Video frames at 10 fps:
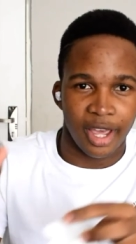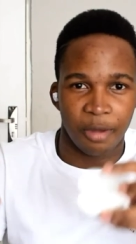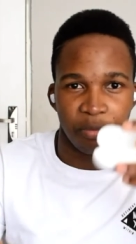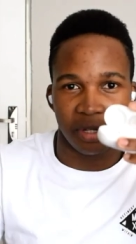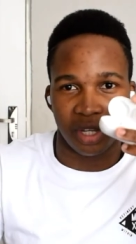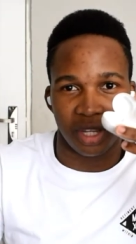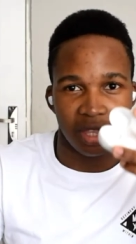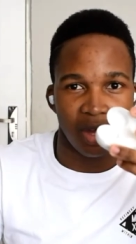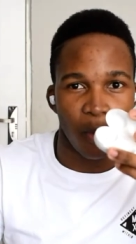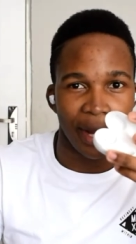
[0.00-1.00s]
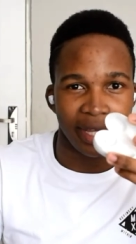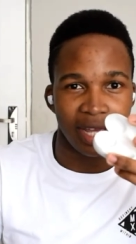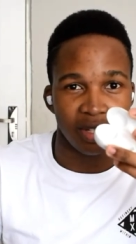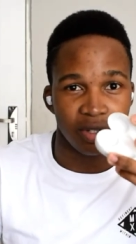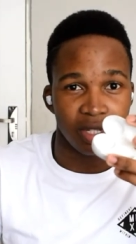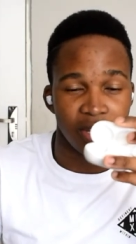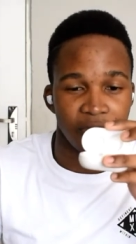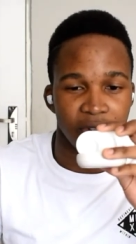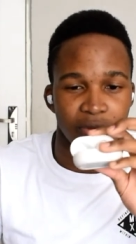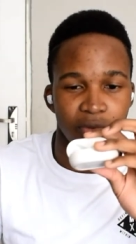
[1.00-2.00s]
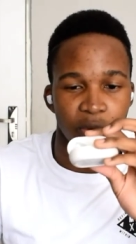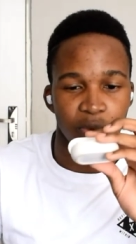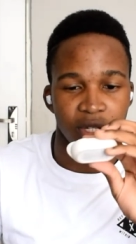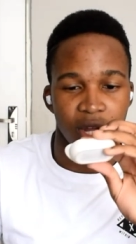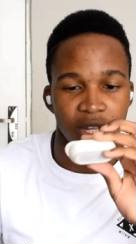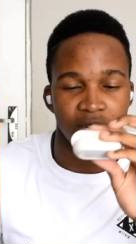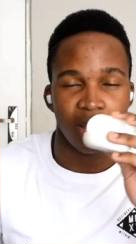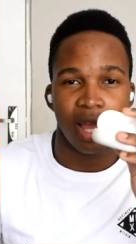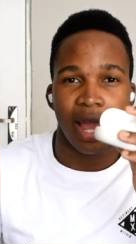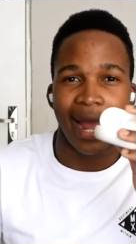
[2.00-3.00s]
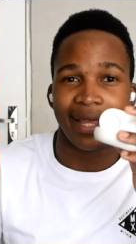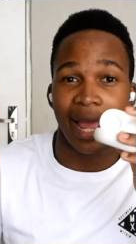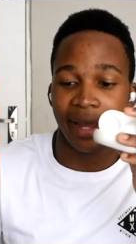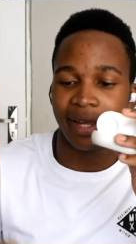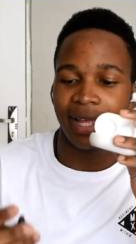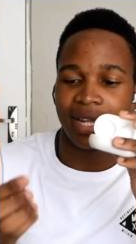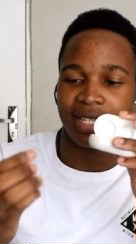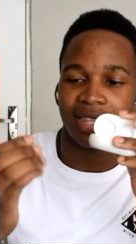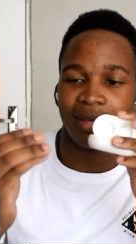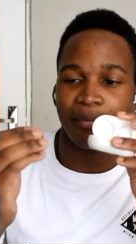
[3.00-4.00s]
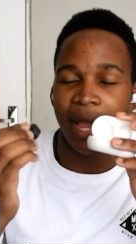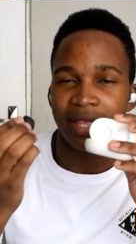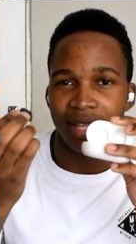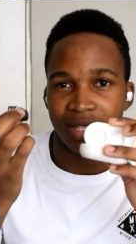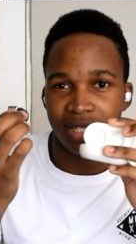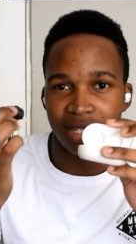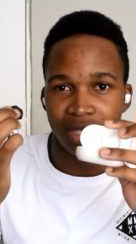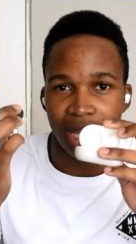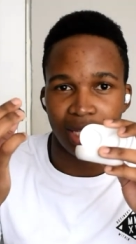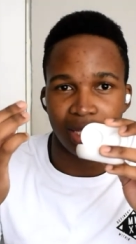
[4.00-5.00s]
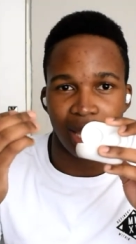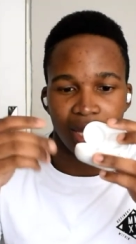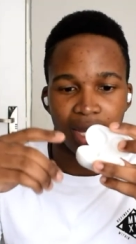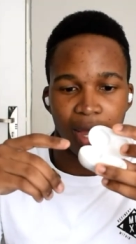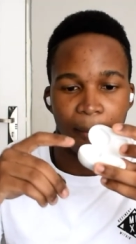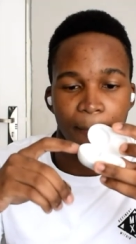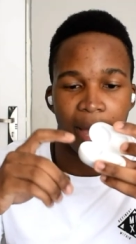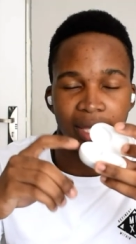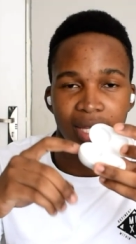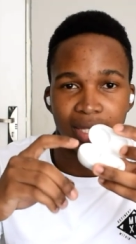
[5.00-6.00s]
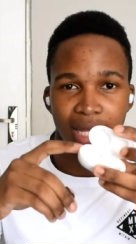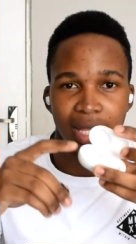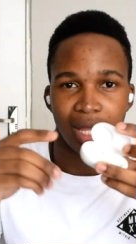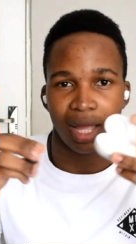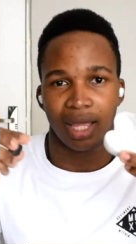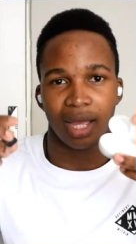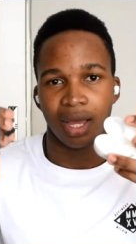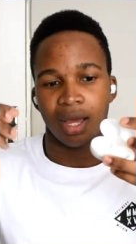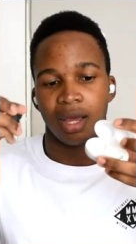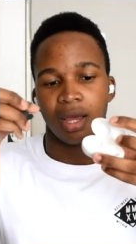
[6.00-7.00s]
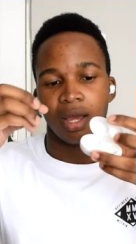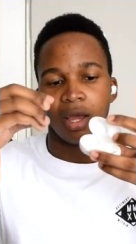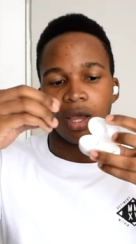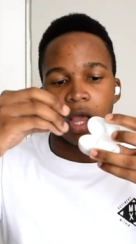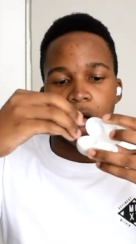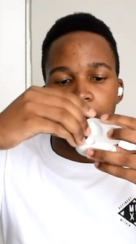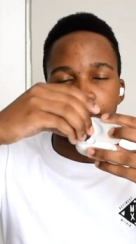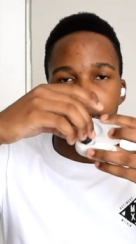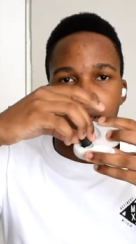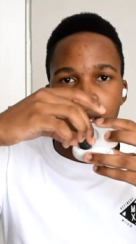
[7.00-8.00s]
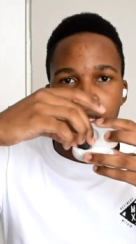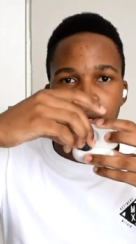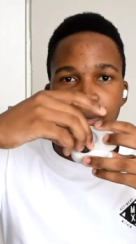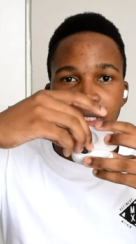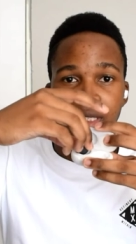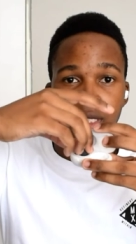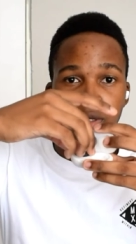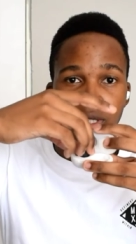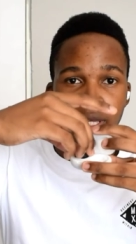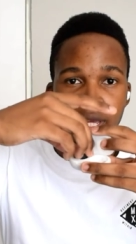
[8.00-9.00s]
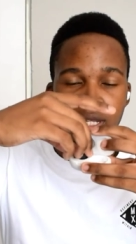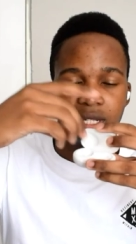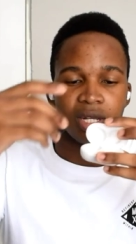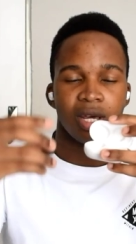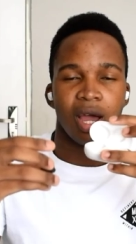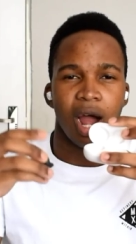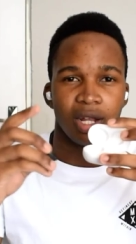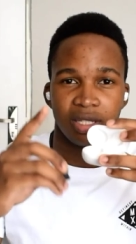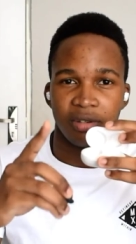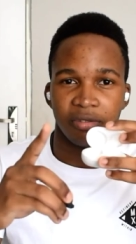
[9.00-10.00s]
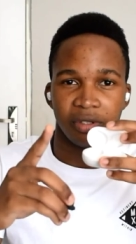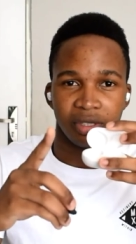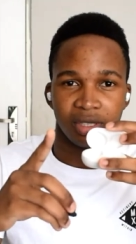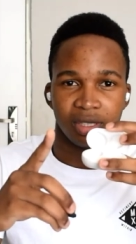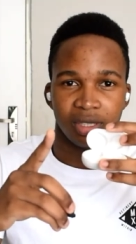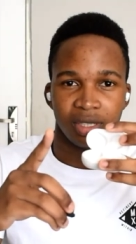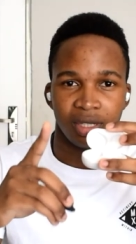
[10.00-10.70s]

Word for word: and putting it in the white case to see if it, it would charge. And I realized that the magnets, that's like a magnet, that like... help the earbuds stick to the case, are different.